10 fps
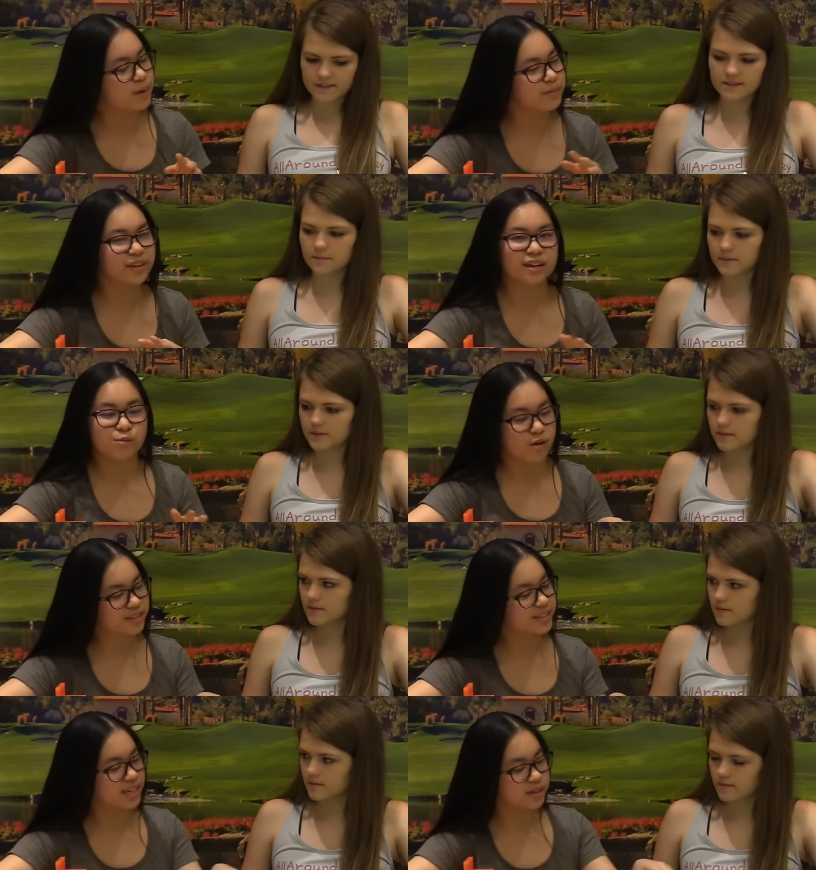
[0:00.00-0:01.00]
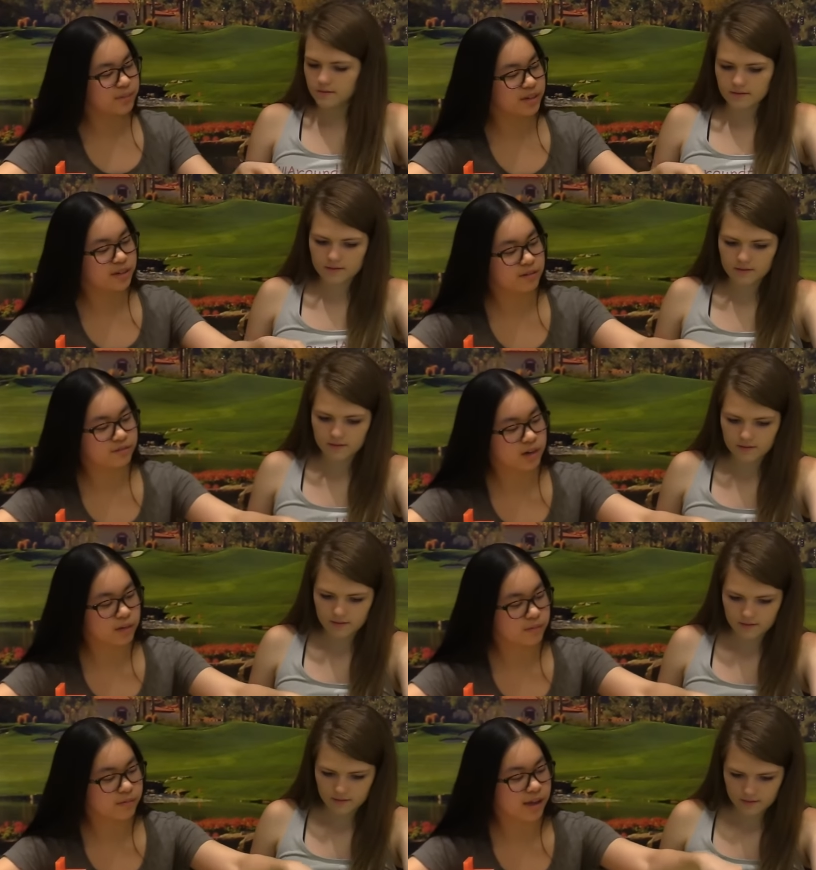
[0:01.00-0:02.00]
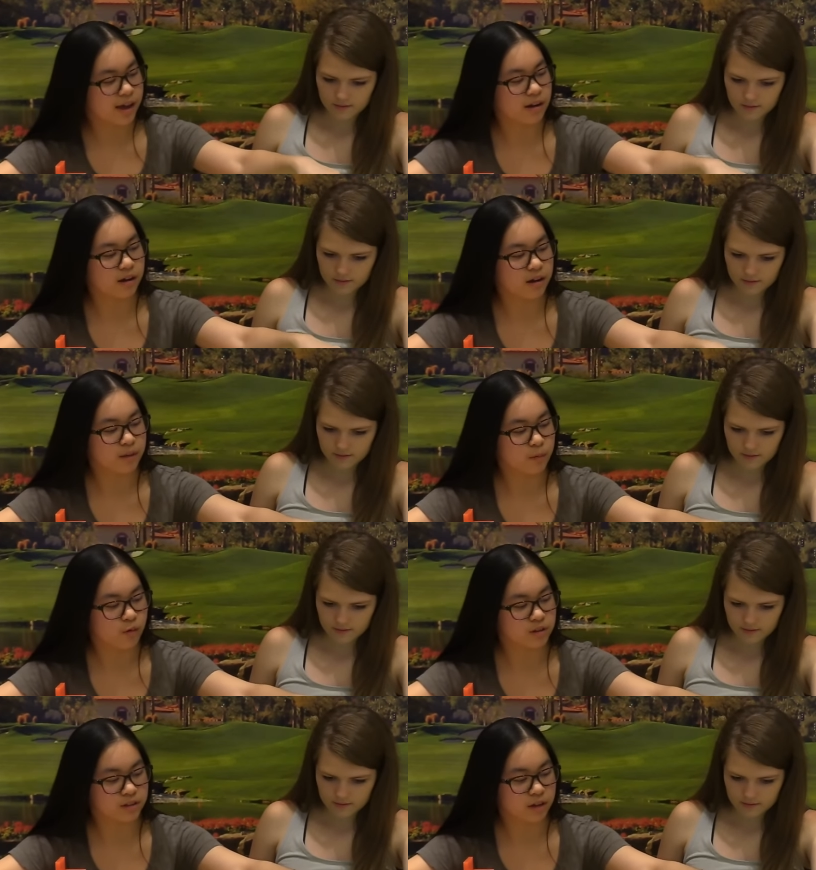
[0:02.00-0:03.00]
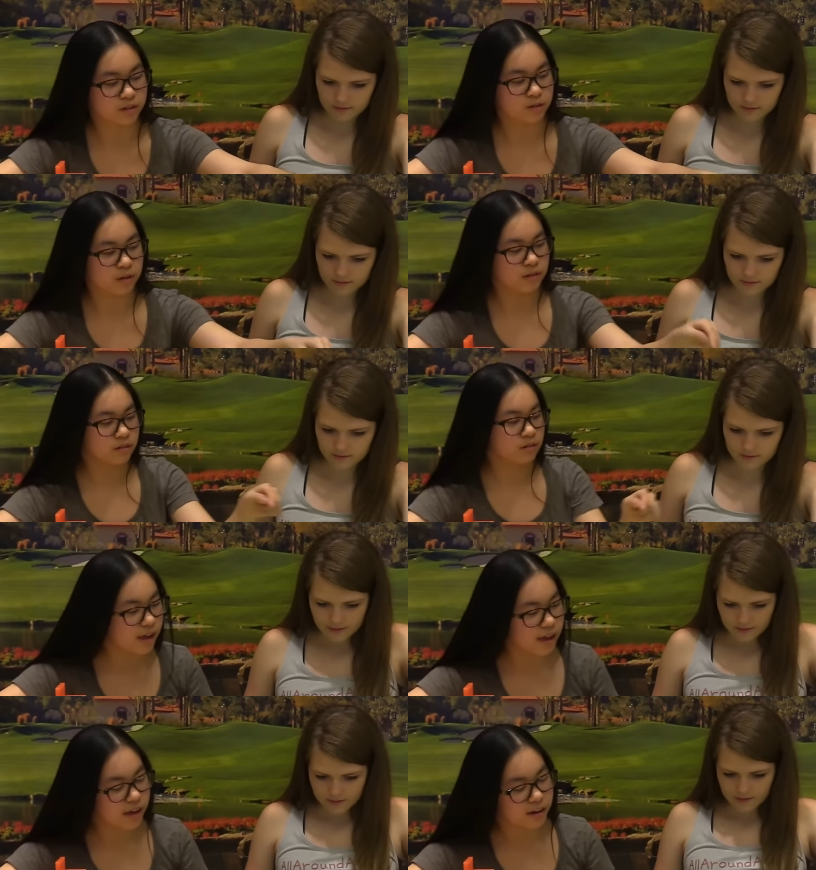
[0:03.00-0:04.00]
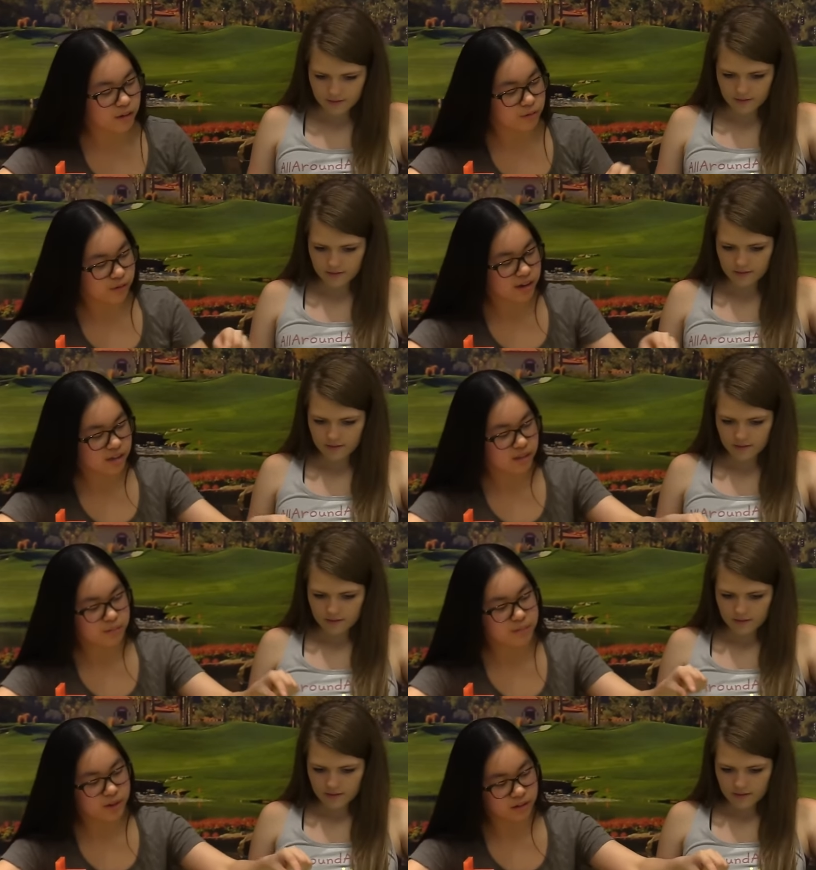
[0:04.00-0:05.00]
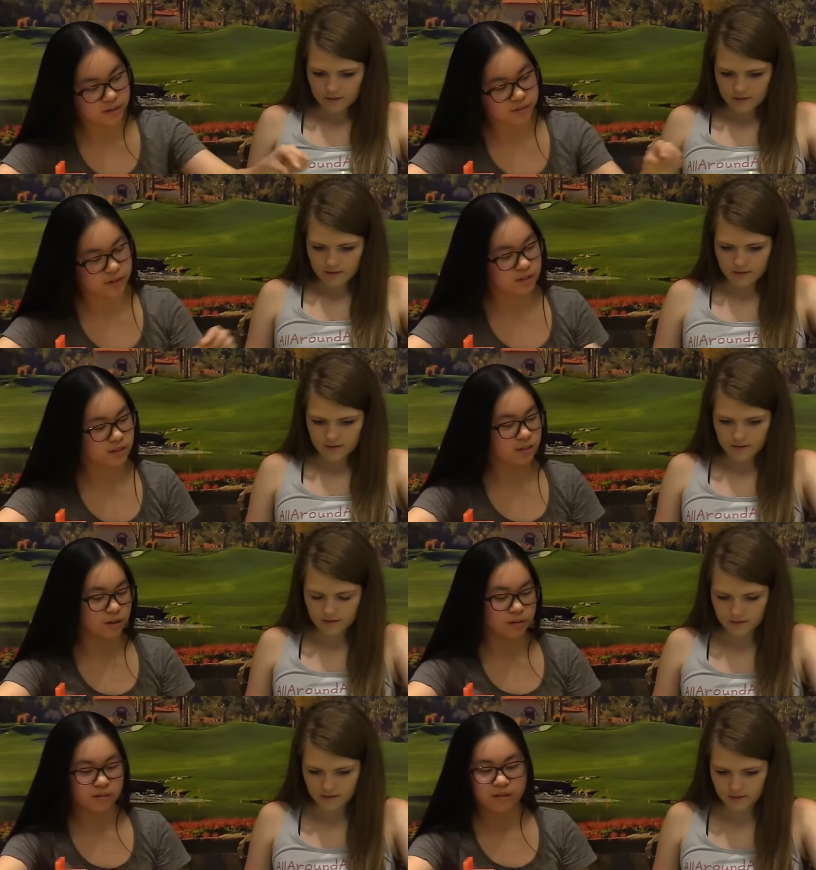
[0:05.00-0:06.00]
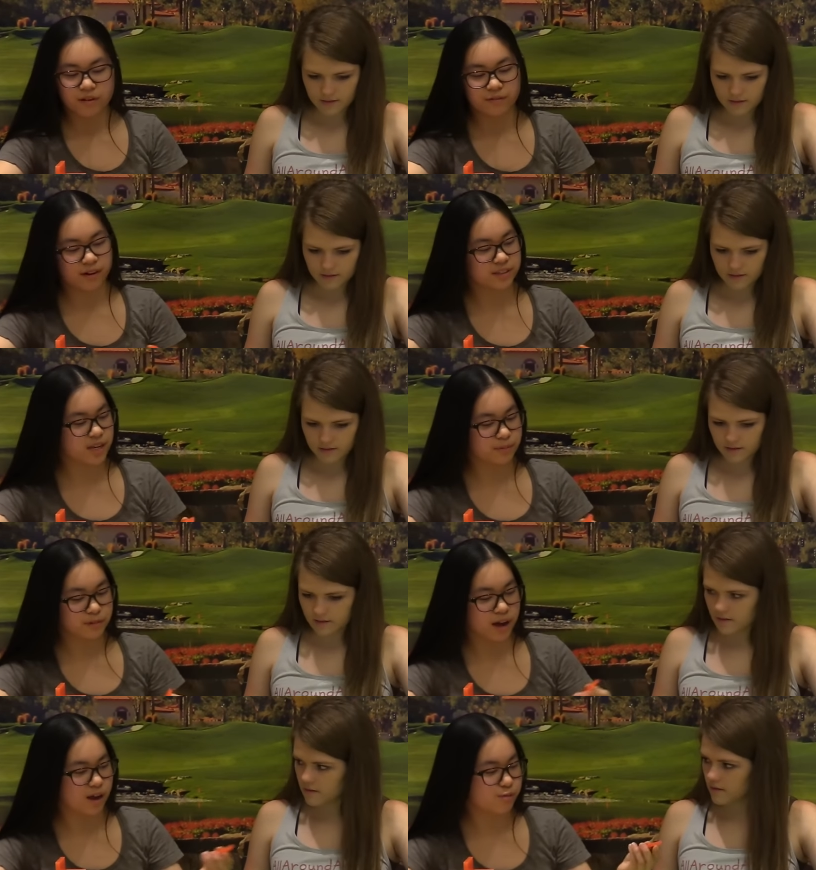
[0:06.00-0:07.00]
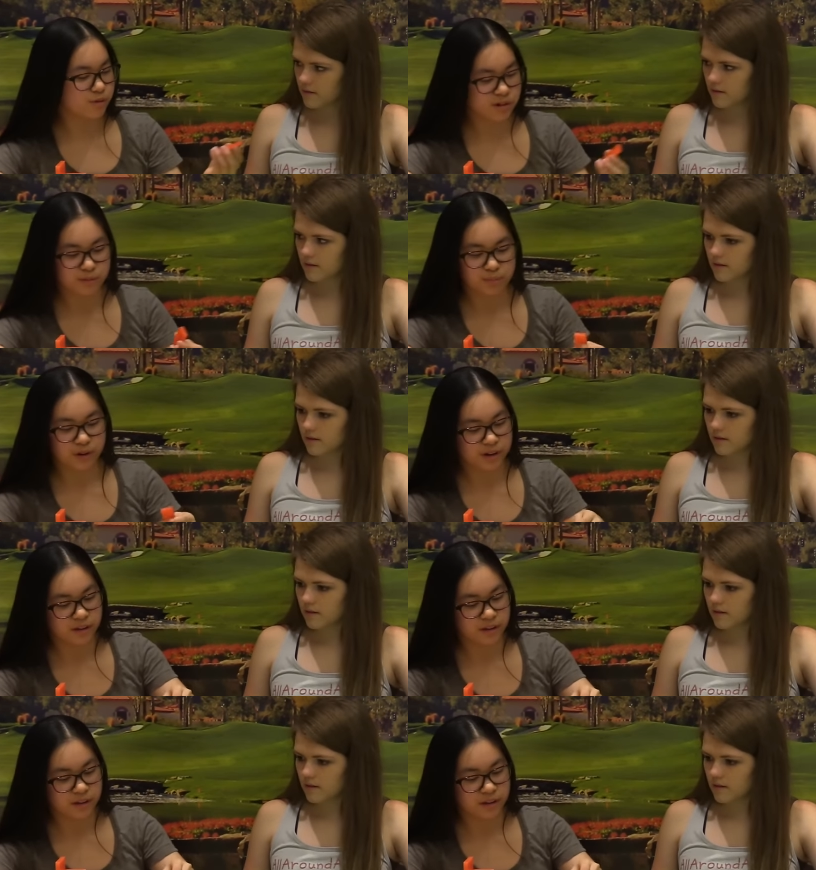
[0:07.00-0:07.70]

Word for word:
Speaker 1: Maybe like one centimeter from that um, horizontal one, and right in the middle of it. So for example, I wouldn't put